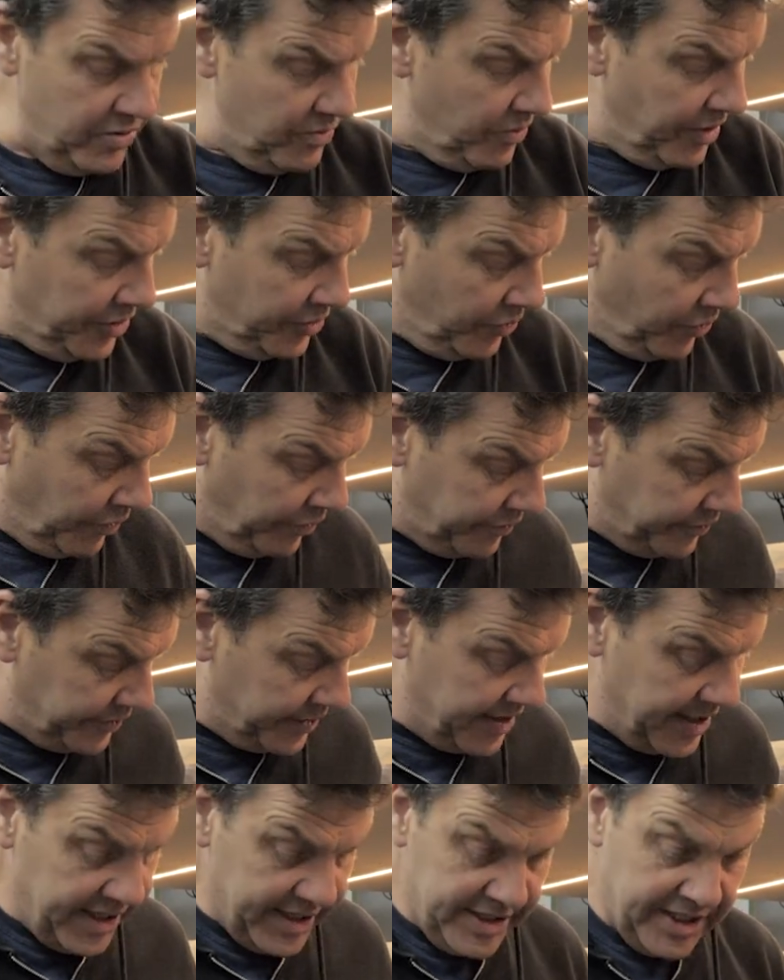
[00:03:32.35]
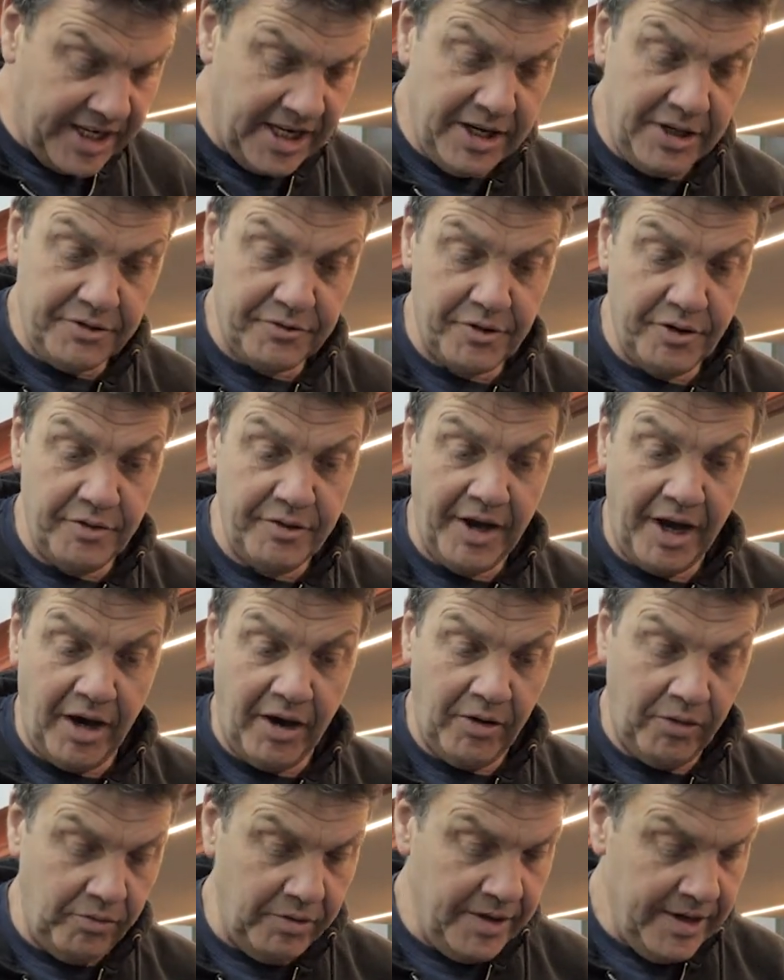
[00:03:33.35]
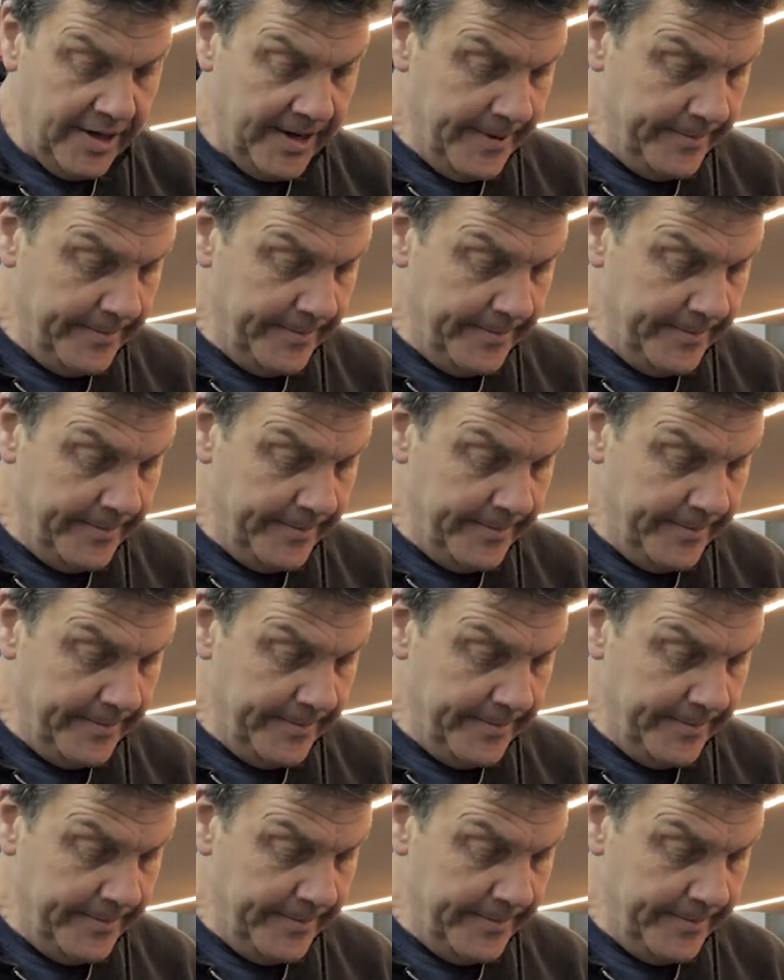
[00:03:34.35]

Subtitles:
one off to get it through the hole.